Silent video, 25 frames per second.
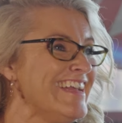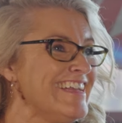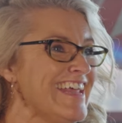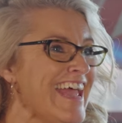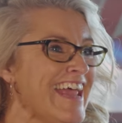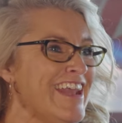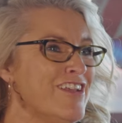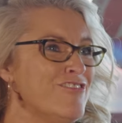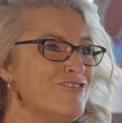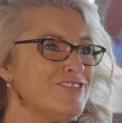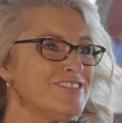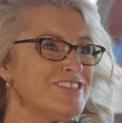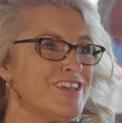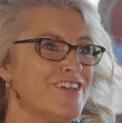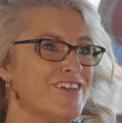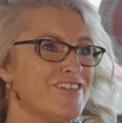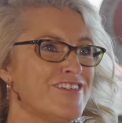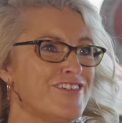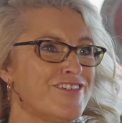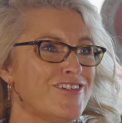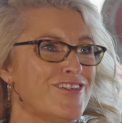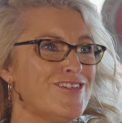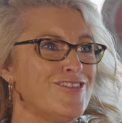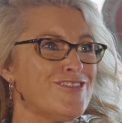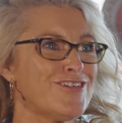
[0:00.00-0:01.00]
And also,
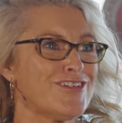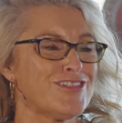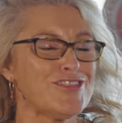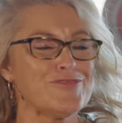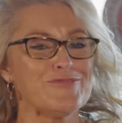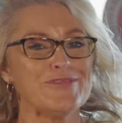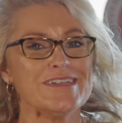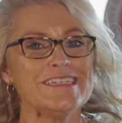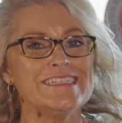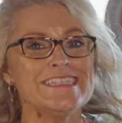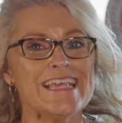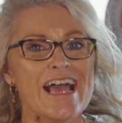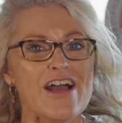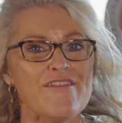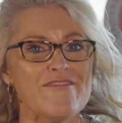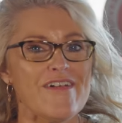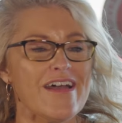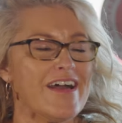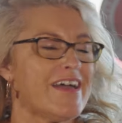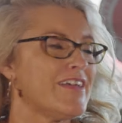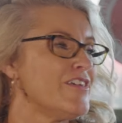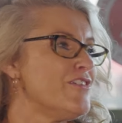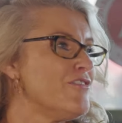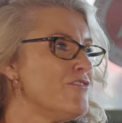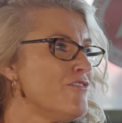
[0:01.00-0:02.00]
you've got to look at the resale
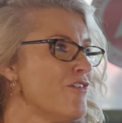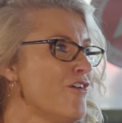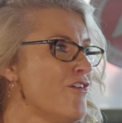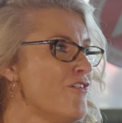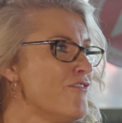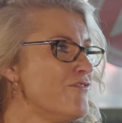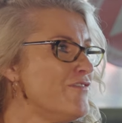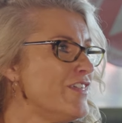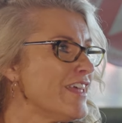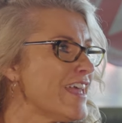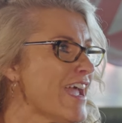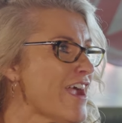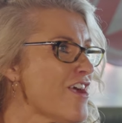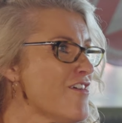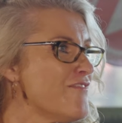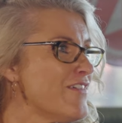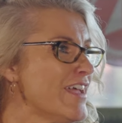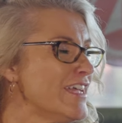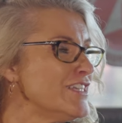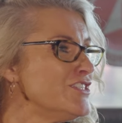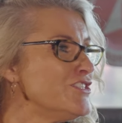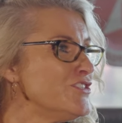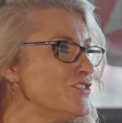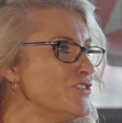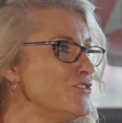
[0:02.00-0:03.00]
value of the
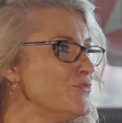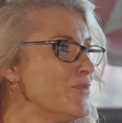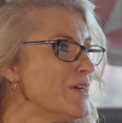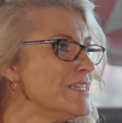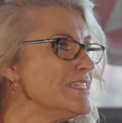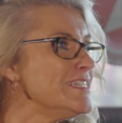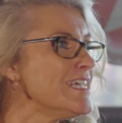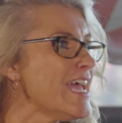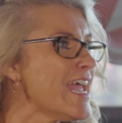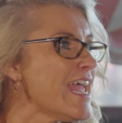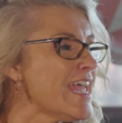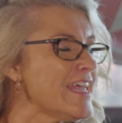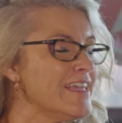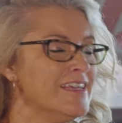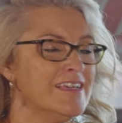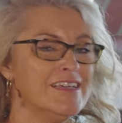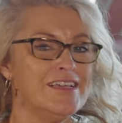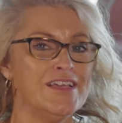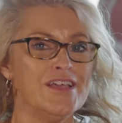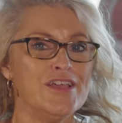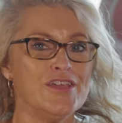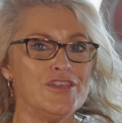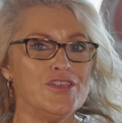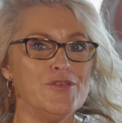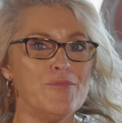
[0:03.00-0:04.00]
caravan too. One day
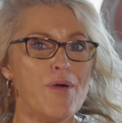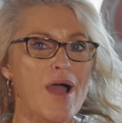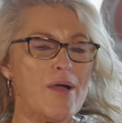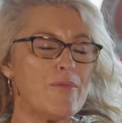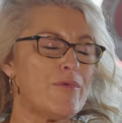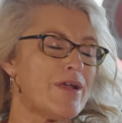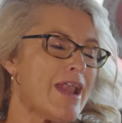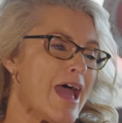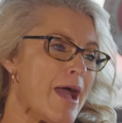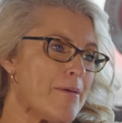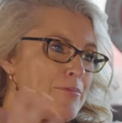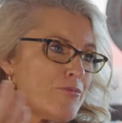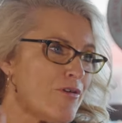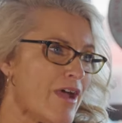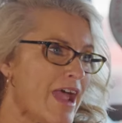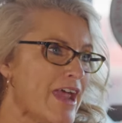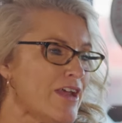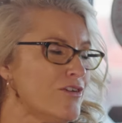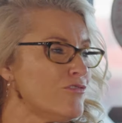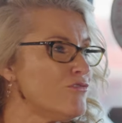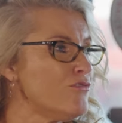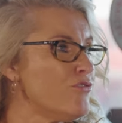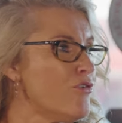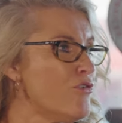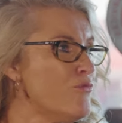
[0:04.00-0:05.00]
you might want to
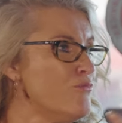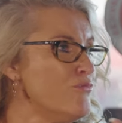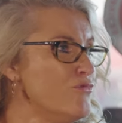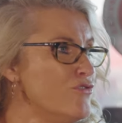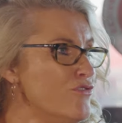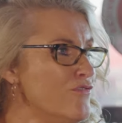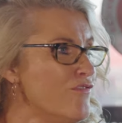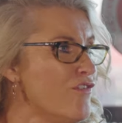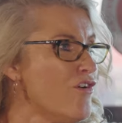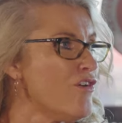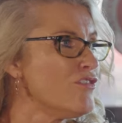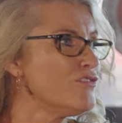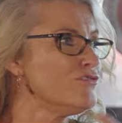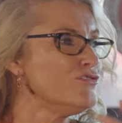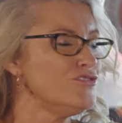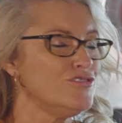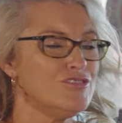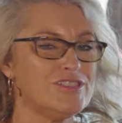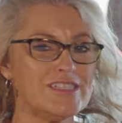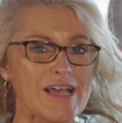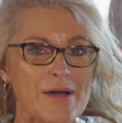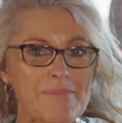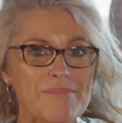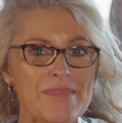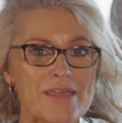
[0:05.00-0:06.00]
upgrade or move on or
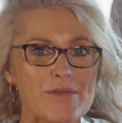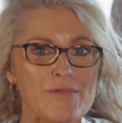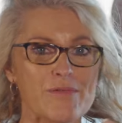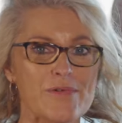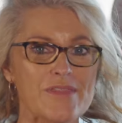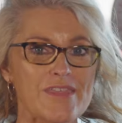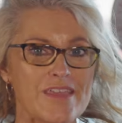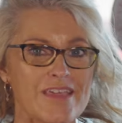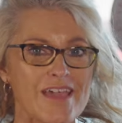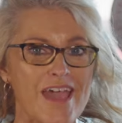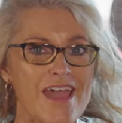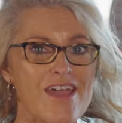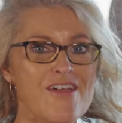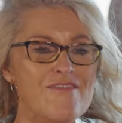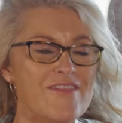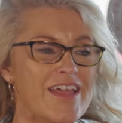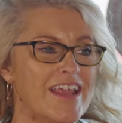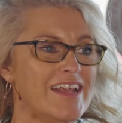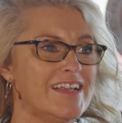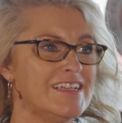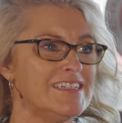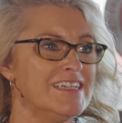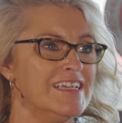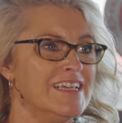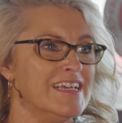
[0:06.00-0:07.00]
do something with your
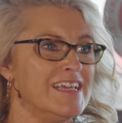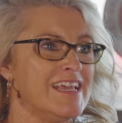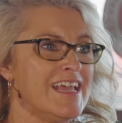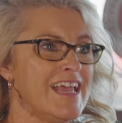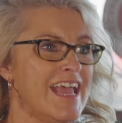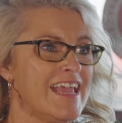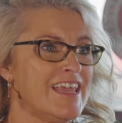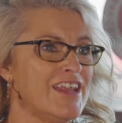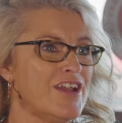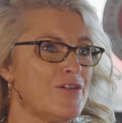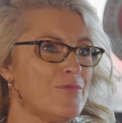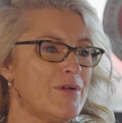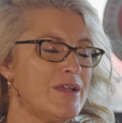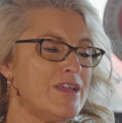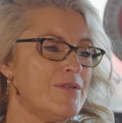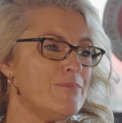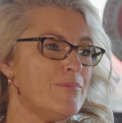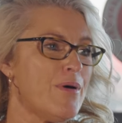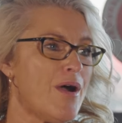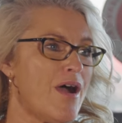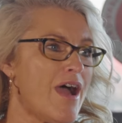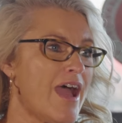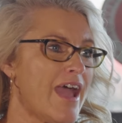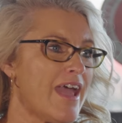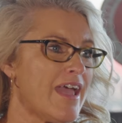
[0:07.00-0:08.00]
caravan. And, you know, when you
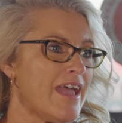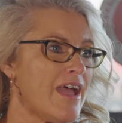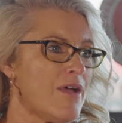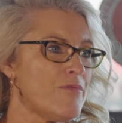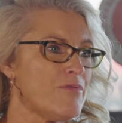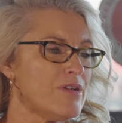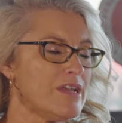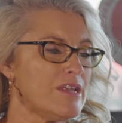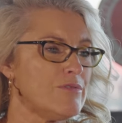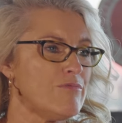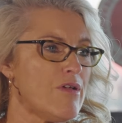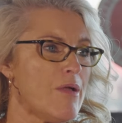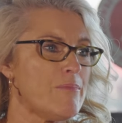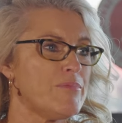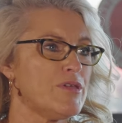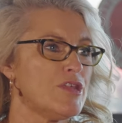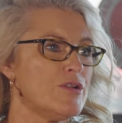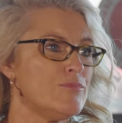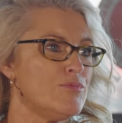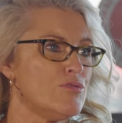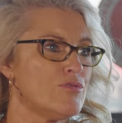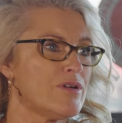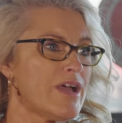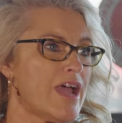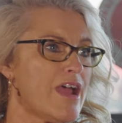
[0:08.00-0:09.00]
buy a really
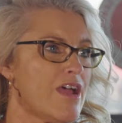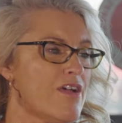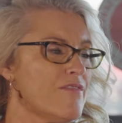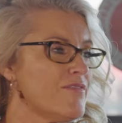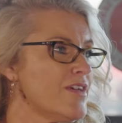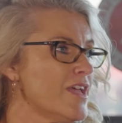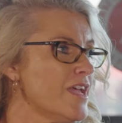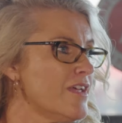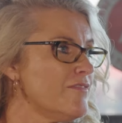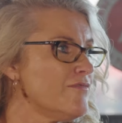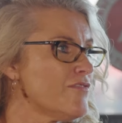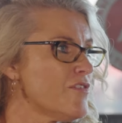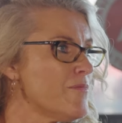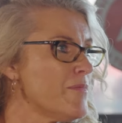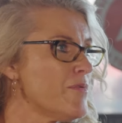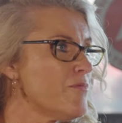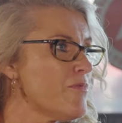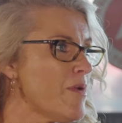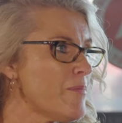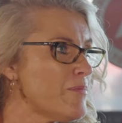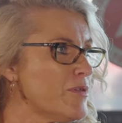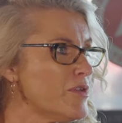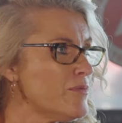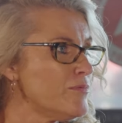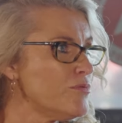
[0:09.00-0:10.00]
reputable caravan from a
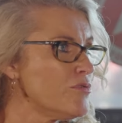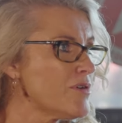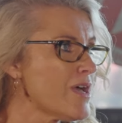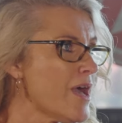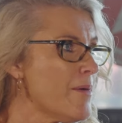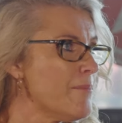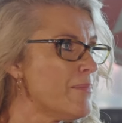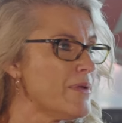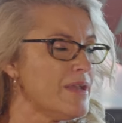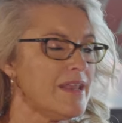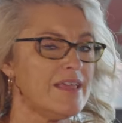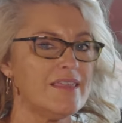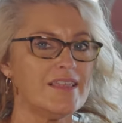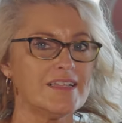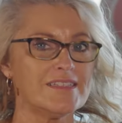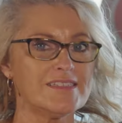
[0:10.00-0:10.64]
reputable company